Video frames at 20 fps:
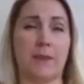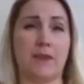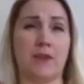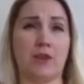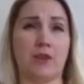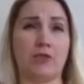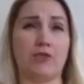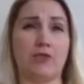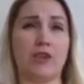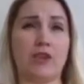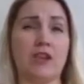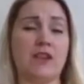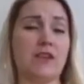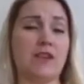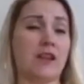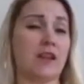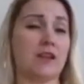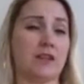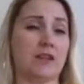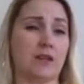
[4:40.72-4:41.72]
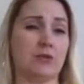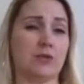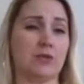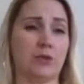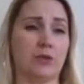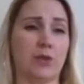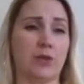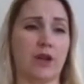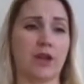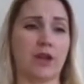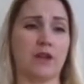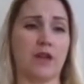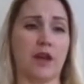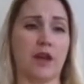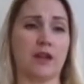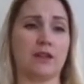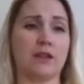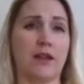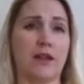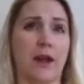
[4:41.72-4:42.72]
3 things out of the way that
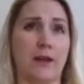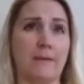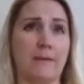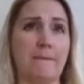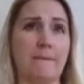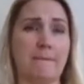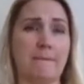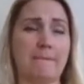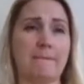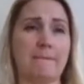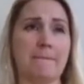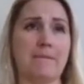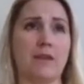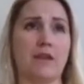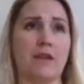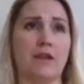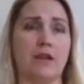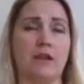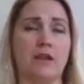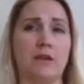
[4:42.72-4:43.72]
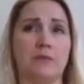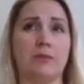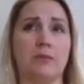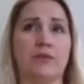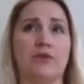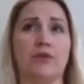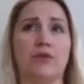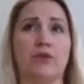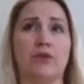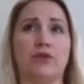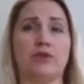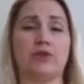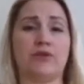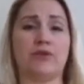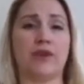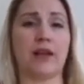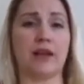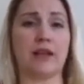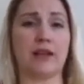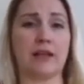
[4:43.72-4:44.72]
are done before you do the
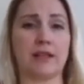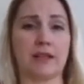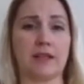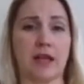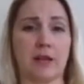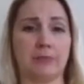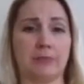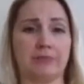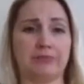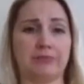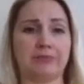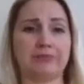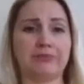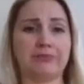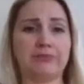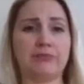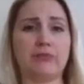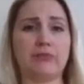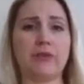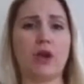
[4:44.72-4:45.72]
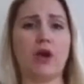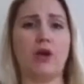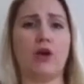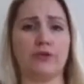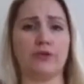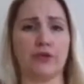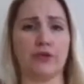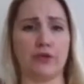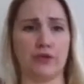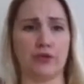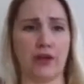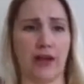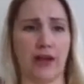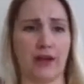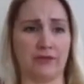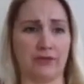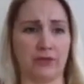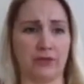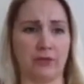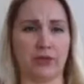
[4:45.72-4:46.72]
final exam of year
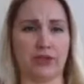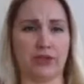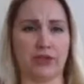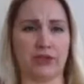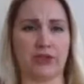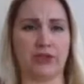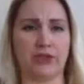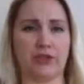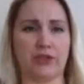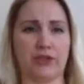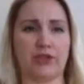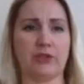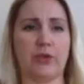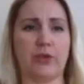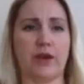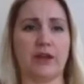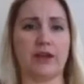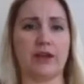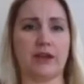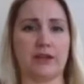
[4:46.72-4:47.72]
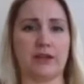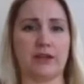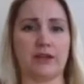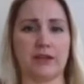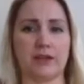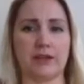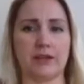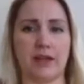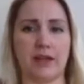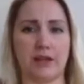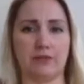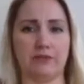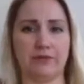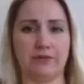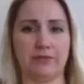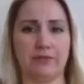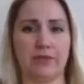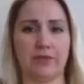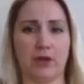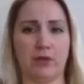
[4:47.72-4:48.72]
11, which is just quite nice in itself,
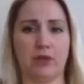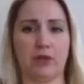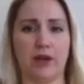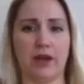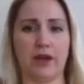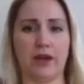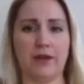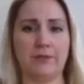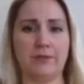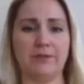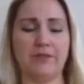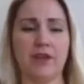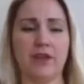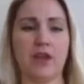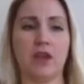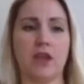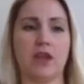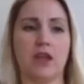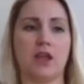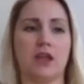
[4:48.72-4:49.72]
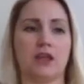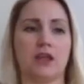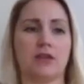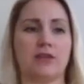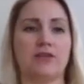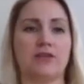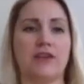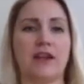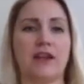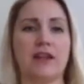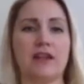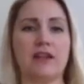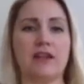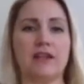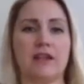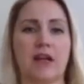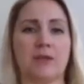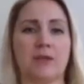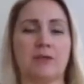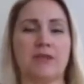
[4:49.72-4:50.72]
okay? Now the final
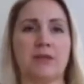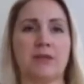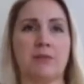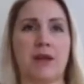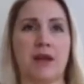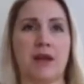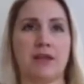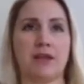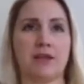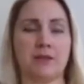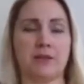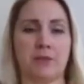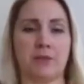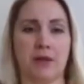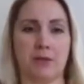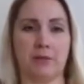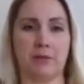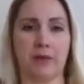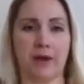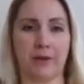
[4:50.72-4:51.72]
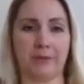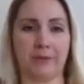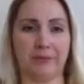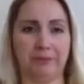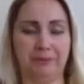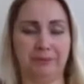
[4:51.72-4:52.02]
exam is the medicine paper,